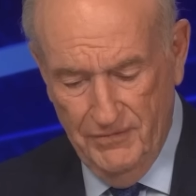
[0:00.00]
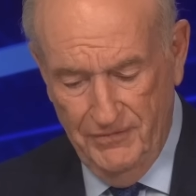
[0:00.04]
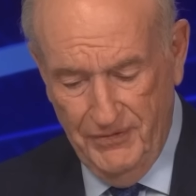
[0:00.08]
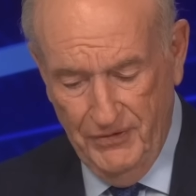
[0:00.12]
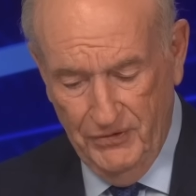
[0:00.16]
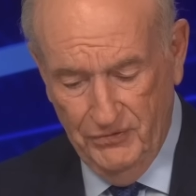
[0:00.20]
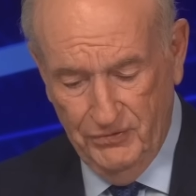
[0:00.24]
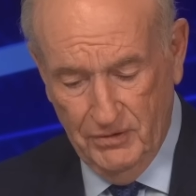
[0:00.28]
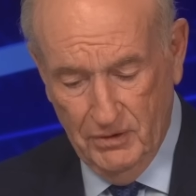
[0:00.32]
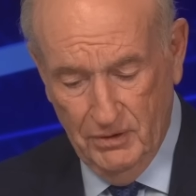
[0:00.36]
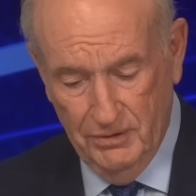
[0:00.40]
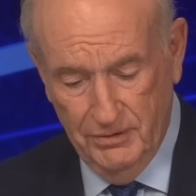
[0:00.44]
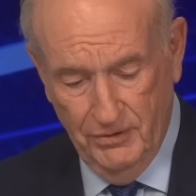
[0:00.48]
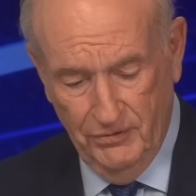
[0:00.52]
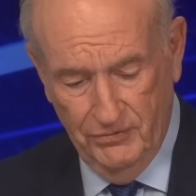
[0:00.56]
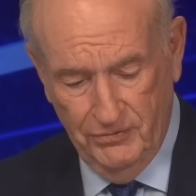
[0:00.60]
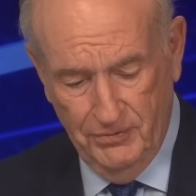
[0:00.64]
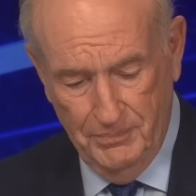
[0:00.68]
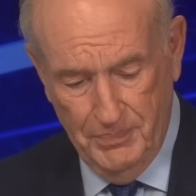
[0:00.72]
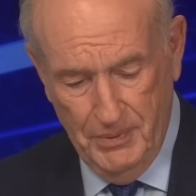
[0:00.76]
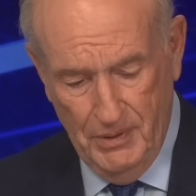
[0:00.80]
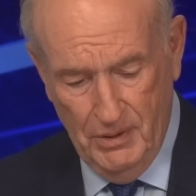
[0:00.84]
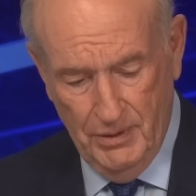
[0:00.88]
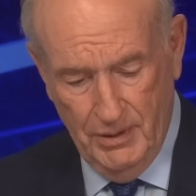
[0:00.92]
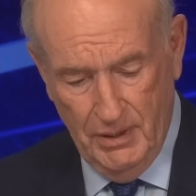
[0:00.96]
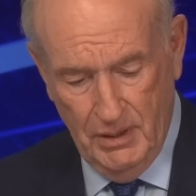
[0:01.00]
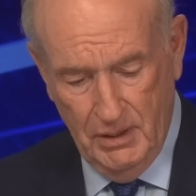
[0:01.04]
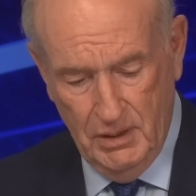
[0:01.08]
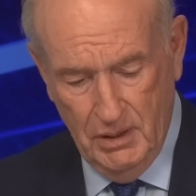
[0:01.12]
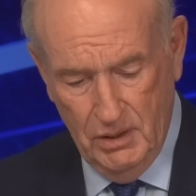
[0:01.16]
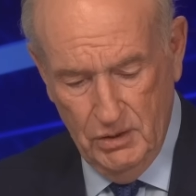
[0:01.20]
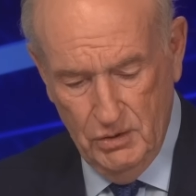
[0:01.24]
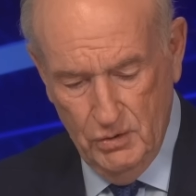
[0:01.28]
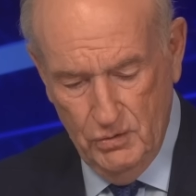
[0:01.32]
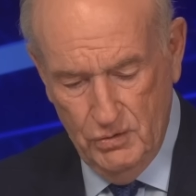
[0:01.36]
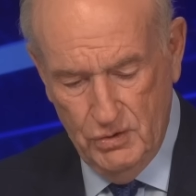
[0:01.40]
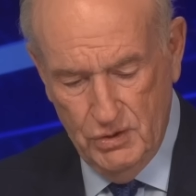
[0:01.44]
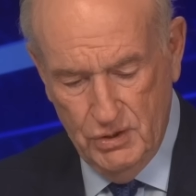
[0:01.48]
a physical disability,
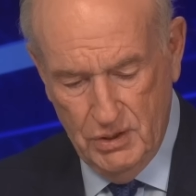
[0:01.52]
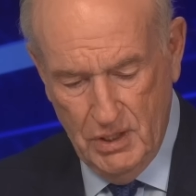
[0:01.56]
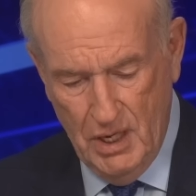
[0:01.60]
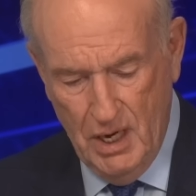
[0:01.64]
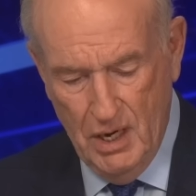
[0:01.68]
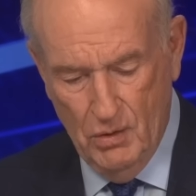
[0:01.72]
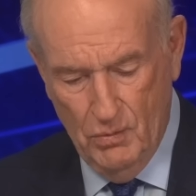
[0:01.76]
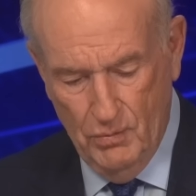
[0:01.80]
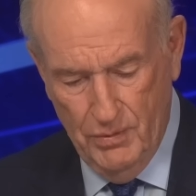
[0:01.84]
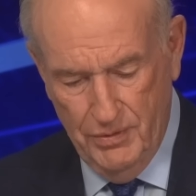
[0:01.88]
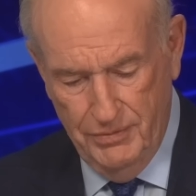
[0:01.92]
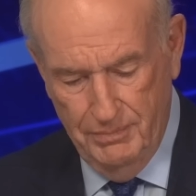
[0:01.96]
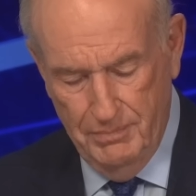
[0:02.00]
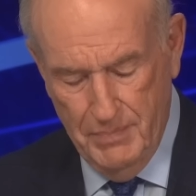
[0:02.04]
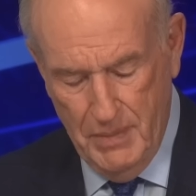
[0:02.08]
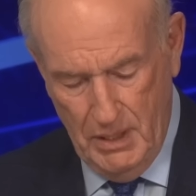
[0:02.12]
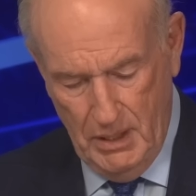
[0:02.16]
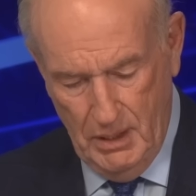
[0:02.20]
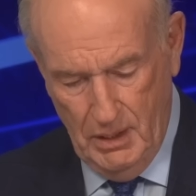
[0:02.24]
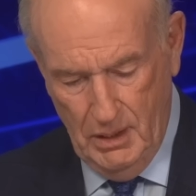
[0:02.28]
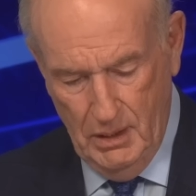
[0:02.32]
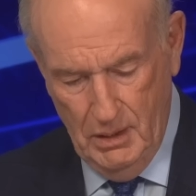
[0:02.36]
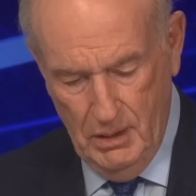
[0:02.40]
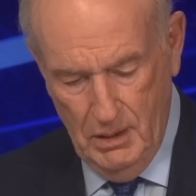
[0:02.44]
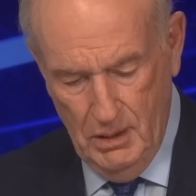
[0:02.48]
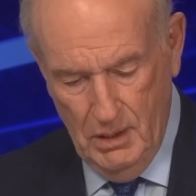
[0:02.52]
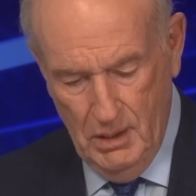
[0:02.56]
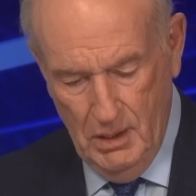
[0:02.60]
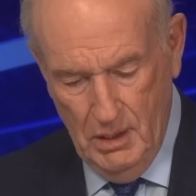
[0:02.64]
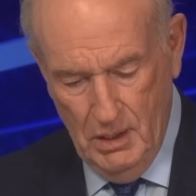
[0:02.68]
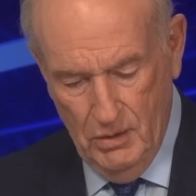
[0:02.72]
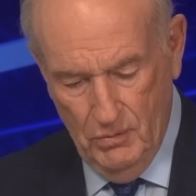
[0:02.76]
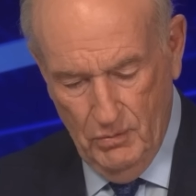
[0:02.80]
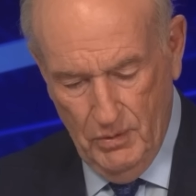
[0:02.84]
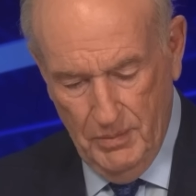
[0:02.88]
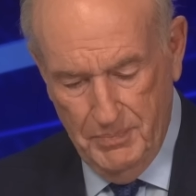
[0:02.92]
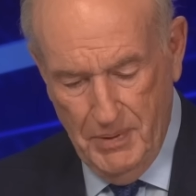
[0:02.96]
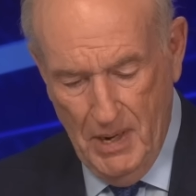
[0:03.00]
can you share with me
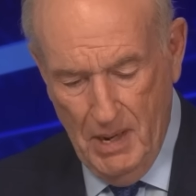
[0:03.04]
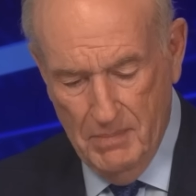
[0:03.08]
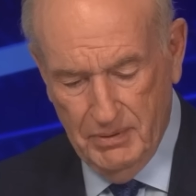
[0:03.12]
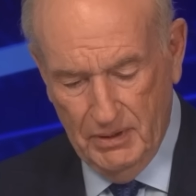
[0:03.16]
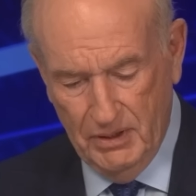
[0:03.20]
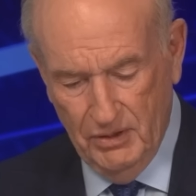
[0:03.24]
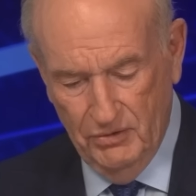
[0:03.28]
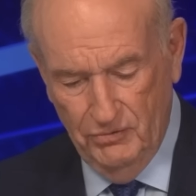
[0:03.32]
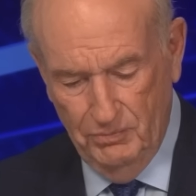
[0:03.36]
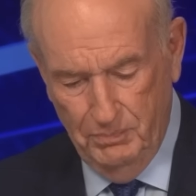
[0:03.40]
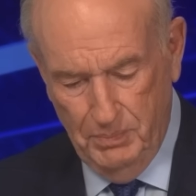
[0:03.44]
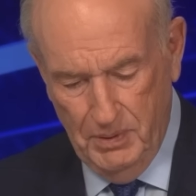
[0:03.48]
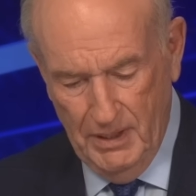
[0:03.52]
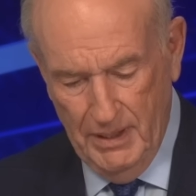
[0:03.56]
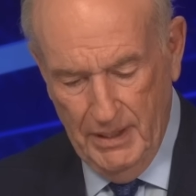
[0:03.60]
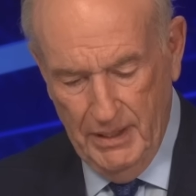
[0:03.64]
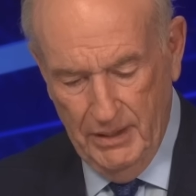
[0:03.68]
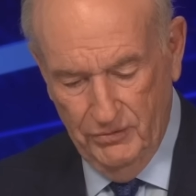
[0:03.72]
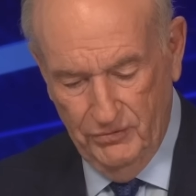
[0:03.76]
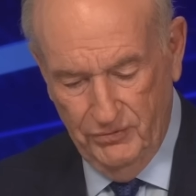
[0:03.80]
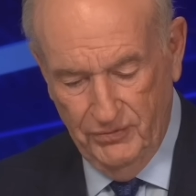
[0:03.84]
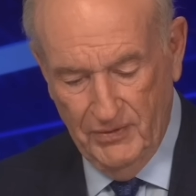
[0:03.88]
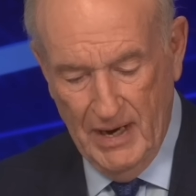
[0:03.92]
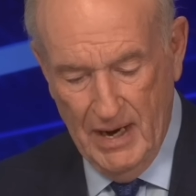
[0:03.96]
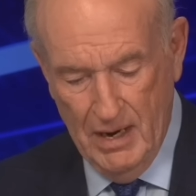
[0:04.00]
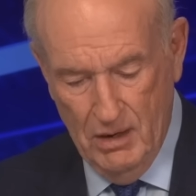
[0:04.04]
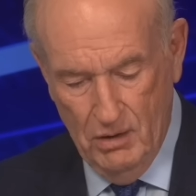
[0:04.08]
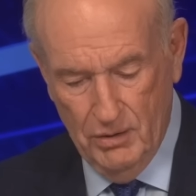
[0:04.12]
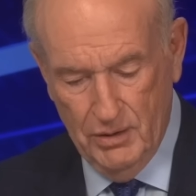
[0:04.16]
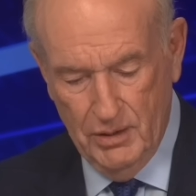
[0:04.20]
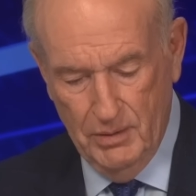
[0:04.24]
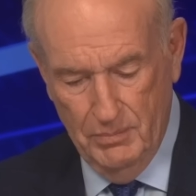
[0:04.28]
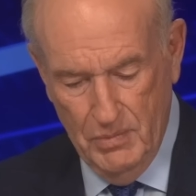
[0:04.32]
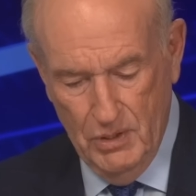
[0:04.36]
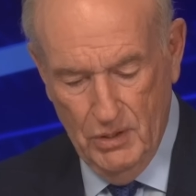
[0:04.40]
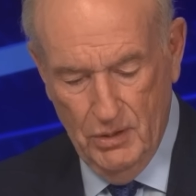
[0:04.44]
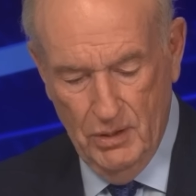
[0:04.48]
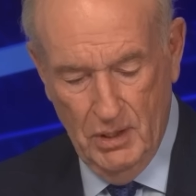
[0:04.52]
Republicans' plans for our
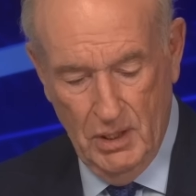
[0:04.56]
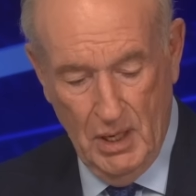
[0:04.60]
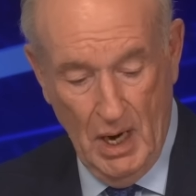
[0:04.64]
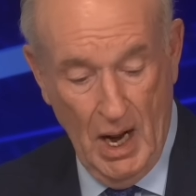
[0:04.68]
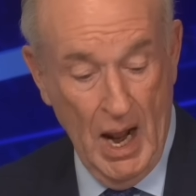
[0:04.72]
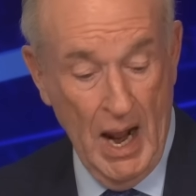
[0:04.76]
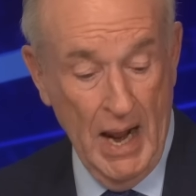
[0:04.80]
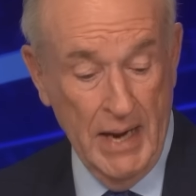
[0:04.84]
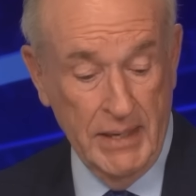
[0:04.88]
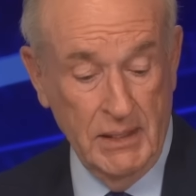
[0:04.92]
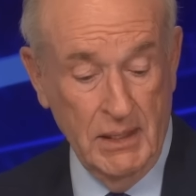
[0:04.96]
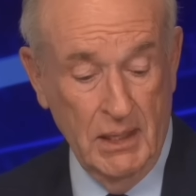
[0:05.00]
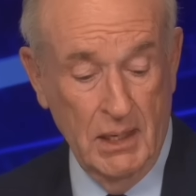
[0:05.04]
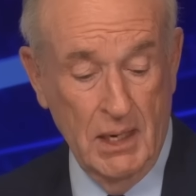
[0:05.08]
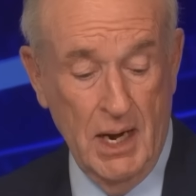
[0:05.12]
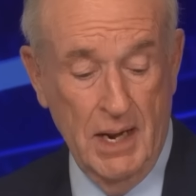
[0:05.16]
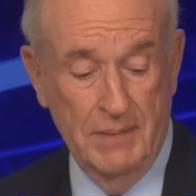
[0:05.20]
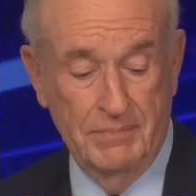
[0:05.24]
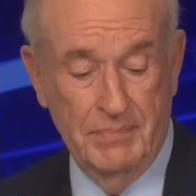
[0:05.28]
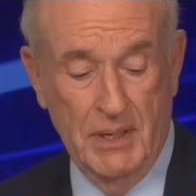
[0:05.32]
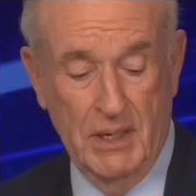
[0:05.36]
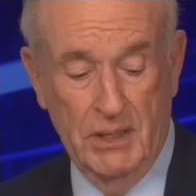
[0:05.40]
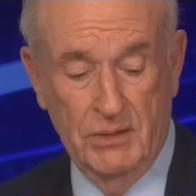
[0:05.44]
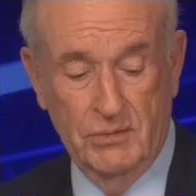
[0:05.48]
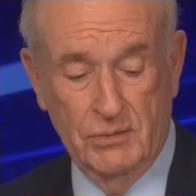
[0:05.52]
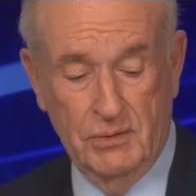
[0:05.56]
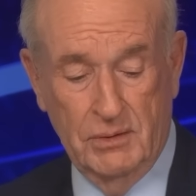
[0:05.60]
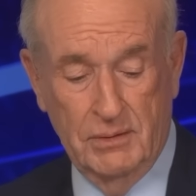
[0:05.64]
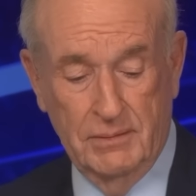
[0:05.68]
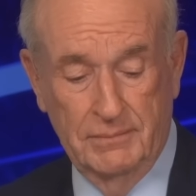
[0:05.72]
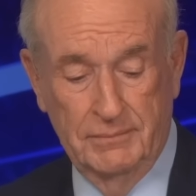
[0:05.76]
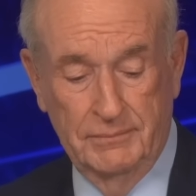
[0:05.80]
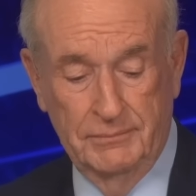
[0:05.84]
community? I cannot, Patrick.